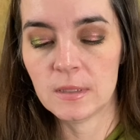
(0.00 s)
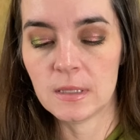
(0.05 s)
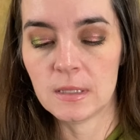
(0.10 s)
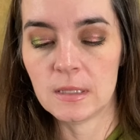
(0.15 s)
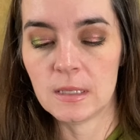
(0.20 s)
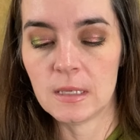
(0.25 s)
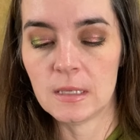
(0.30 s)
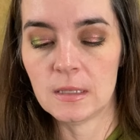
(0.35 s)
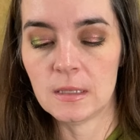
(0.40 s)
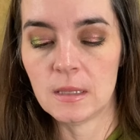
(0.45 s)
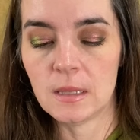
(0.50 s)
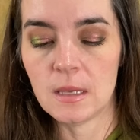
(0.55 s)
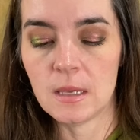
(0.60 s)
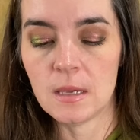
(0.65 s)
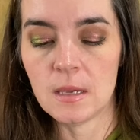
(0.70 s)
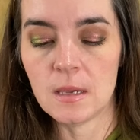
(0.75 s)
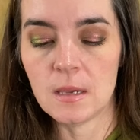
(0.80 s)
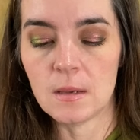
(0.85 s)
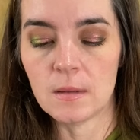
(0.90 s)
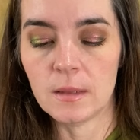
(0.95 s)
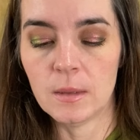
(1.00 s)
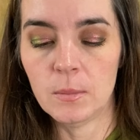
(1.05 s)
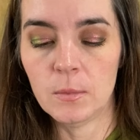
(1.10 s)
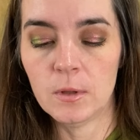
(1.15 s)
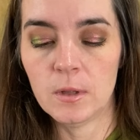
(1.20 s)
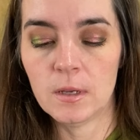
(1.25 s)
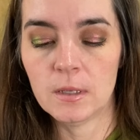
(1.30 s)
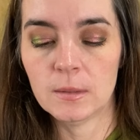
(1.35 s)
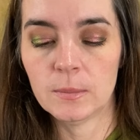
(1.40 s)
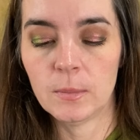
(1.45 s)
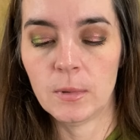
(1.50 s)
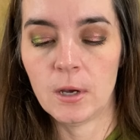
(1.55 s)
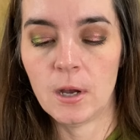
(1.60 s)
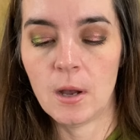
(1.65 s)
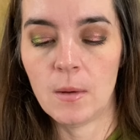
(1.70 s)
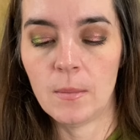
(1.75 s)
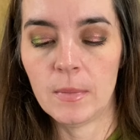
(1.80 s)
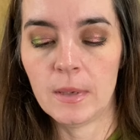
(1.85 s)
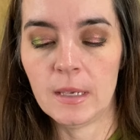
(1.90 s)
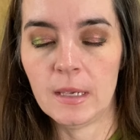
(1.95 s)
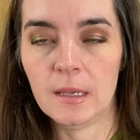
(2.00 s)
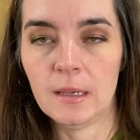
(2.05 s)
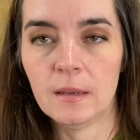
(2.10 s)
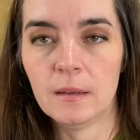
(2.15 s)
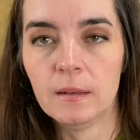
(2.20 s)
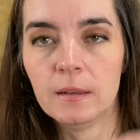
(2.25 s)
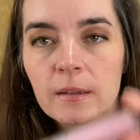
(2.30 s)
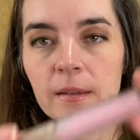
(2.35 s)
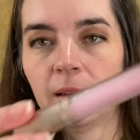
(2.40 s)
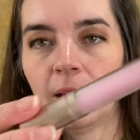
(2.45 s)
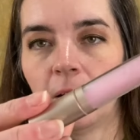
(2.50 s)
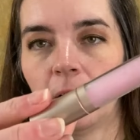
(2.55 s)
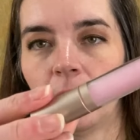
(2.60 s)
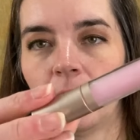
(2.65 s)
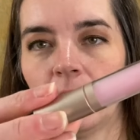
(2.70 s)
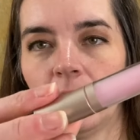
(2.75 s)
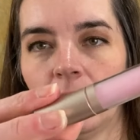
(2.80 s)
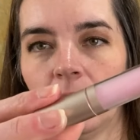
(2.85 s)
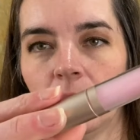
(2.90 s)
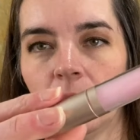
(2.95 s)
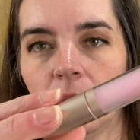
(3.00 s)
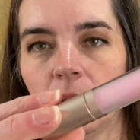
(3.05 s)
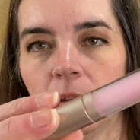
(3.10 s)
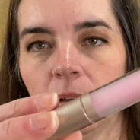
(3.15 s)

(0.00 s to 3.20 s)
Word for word: This is the Lip Gloss Balm in Clarity.